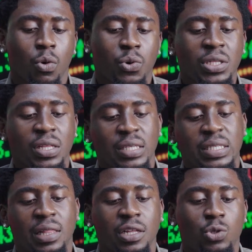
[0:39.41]
We need
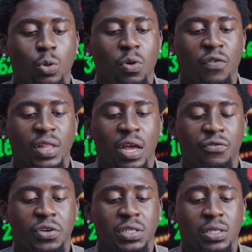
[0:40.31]
exactly 2 moving
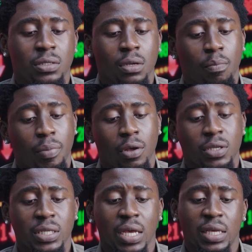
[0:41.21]
averages
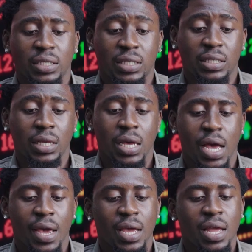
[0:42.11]
plus
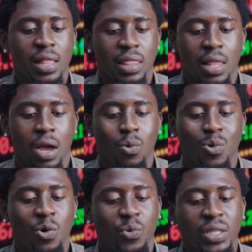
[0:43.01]
CCI. Now
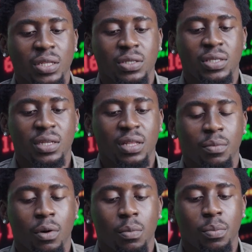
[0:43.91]
we need to set
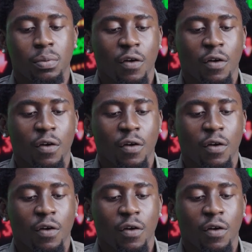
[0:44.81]
them up.